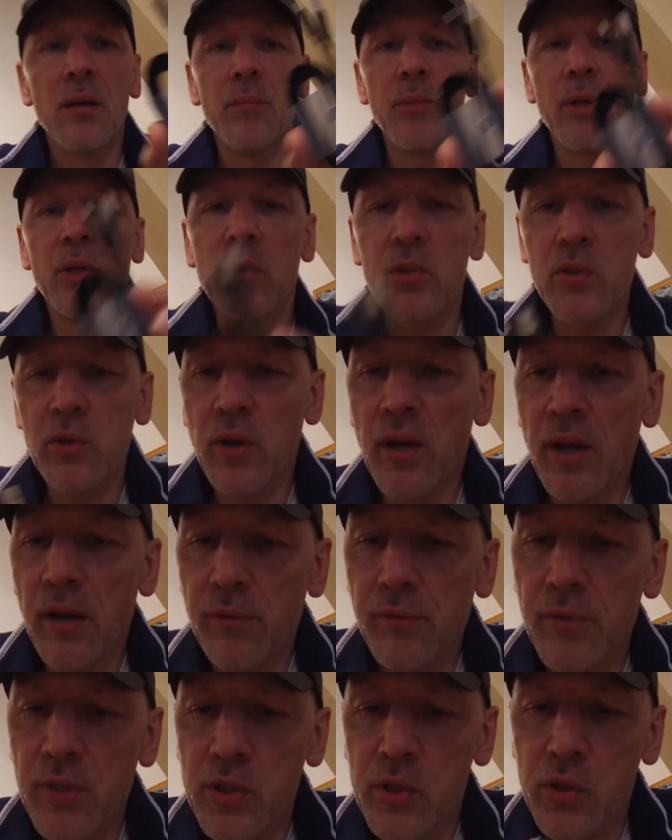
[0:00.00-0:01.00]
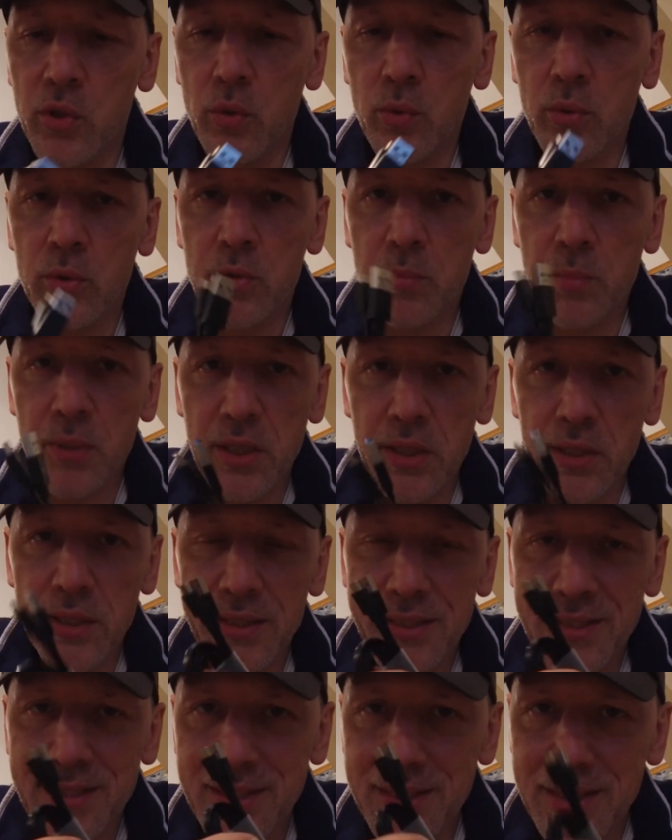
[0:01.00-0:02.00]
because you have this
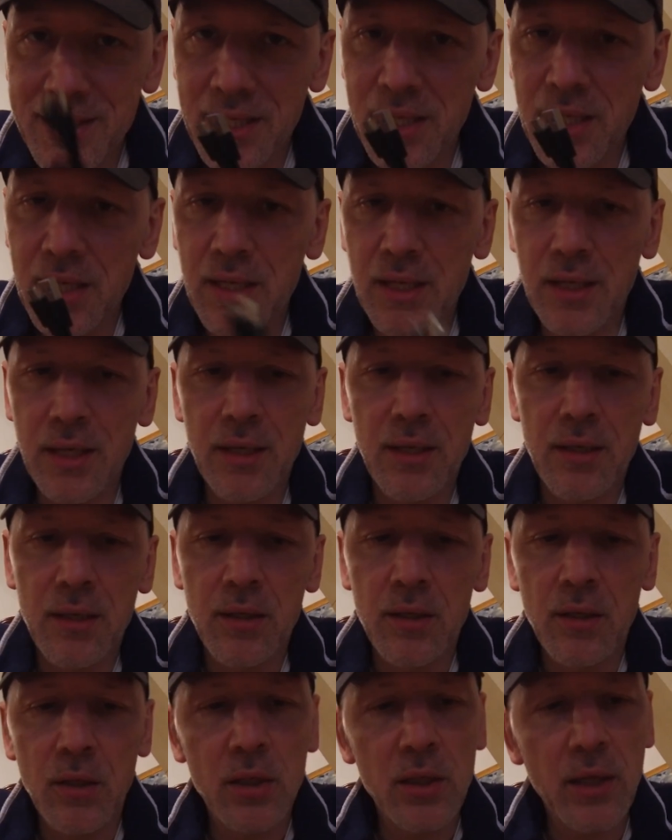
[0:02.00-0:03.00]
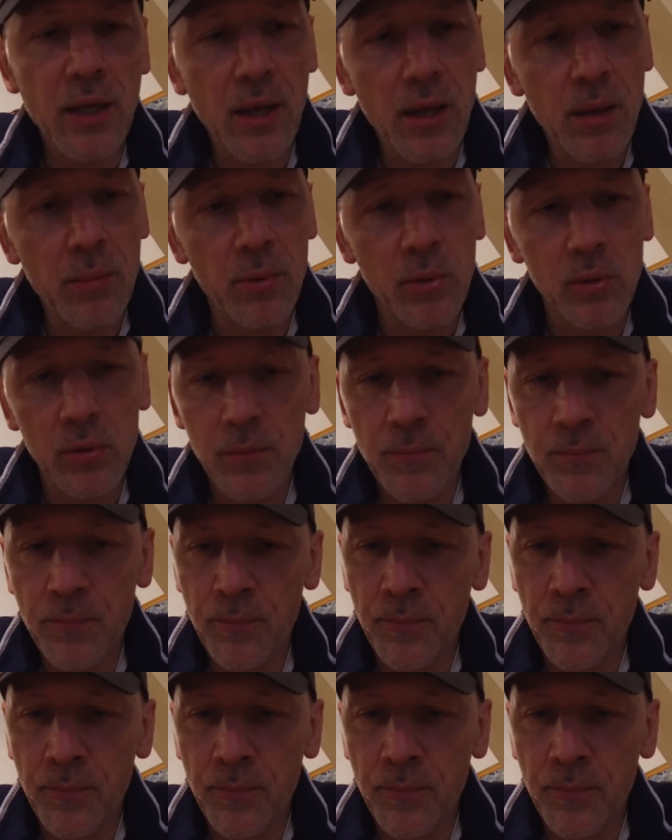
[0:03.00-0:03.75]
USB-C cable,